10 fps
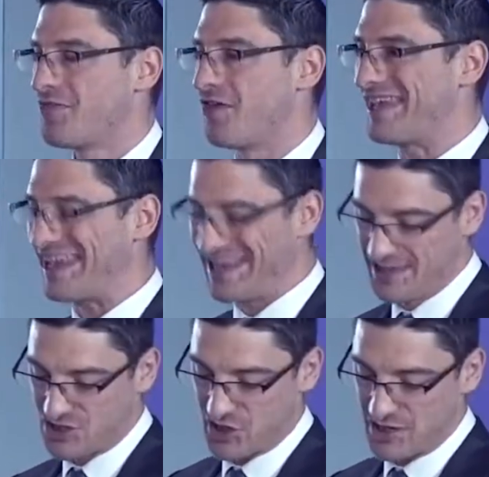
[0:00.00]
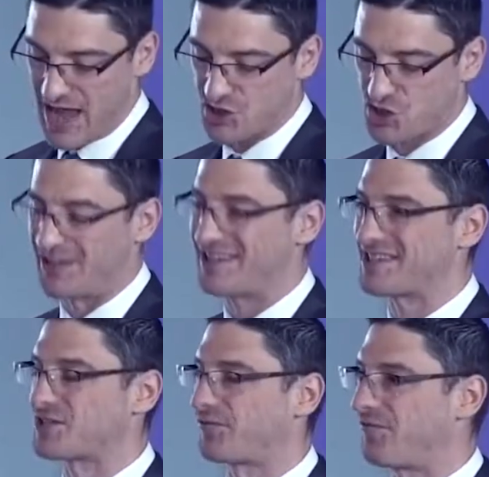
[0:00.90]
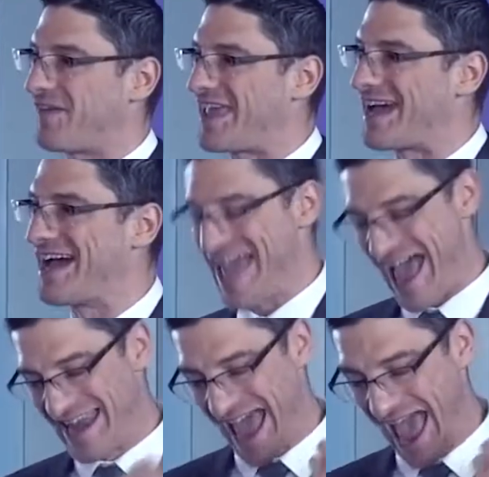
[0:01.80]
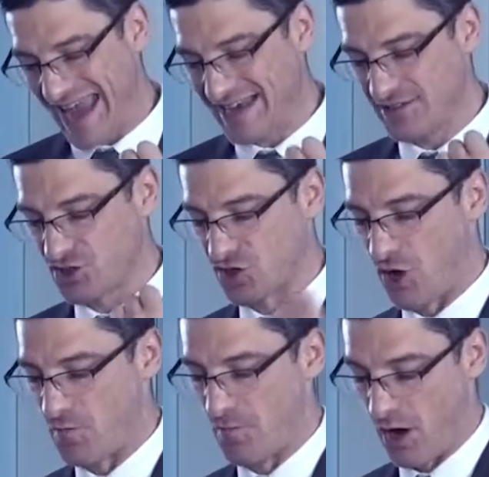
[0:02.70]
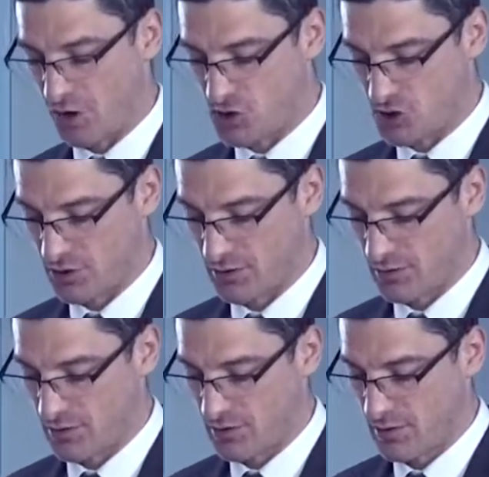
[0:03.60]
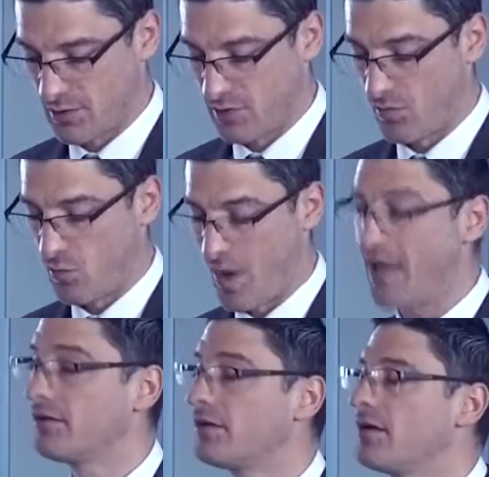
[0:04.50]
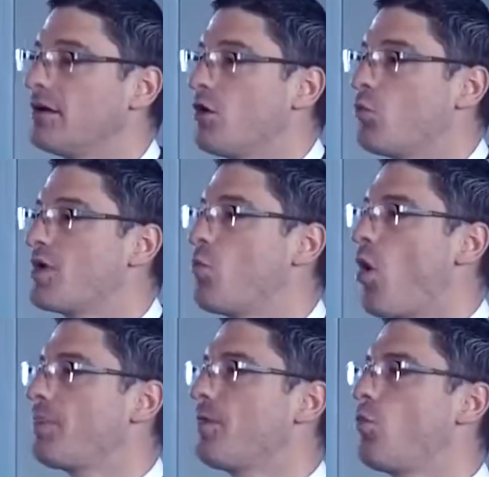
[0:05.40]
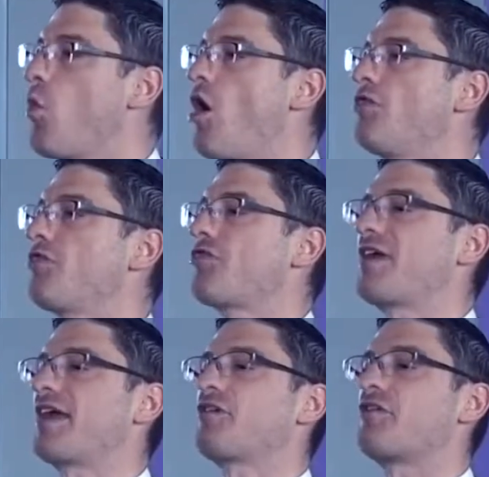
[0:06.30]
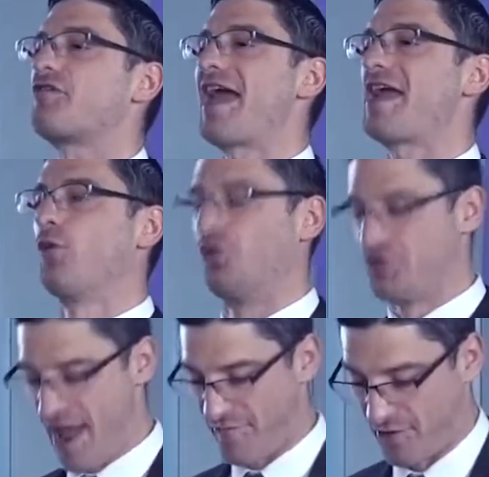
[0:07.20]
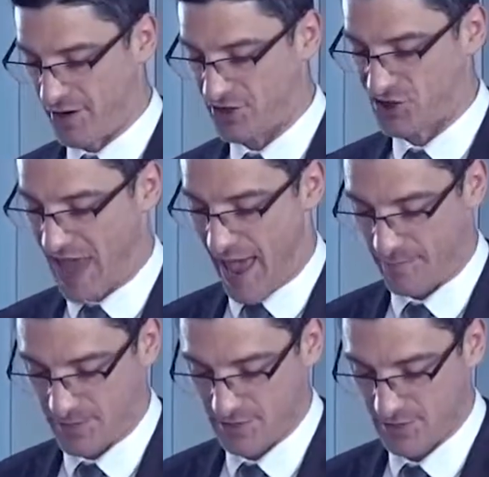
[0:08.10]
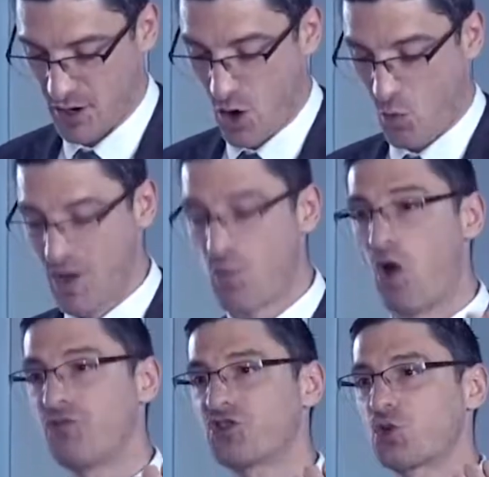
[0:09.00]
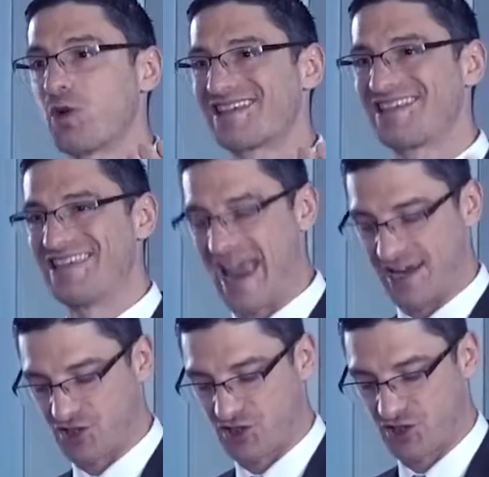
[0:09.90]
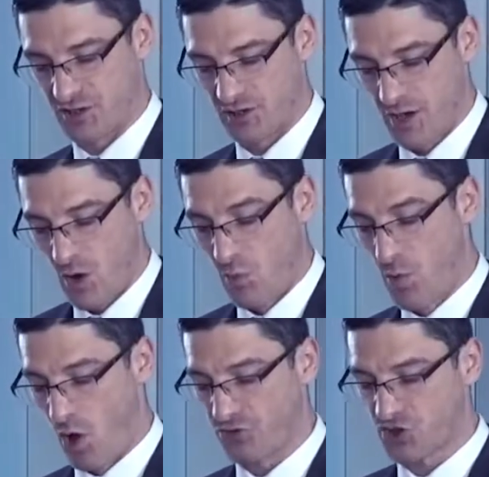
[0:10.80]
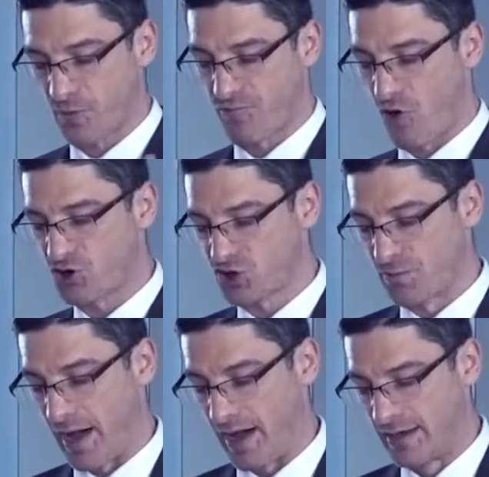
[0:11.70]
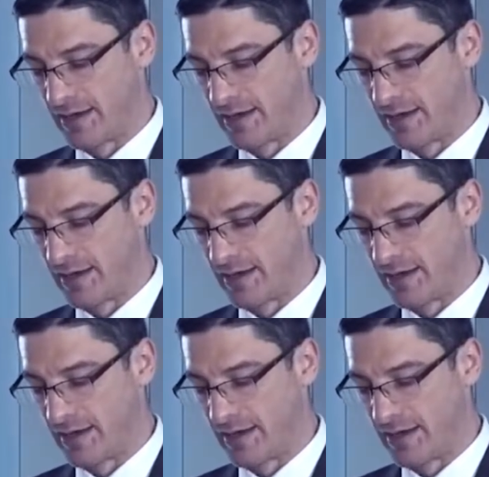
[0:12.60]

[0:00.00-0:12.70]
that the internationalists fear and hate so much? Well, we want the one thing that they will never accept. We want to exist. We want to prosper.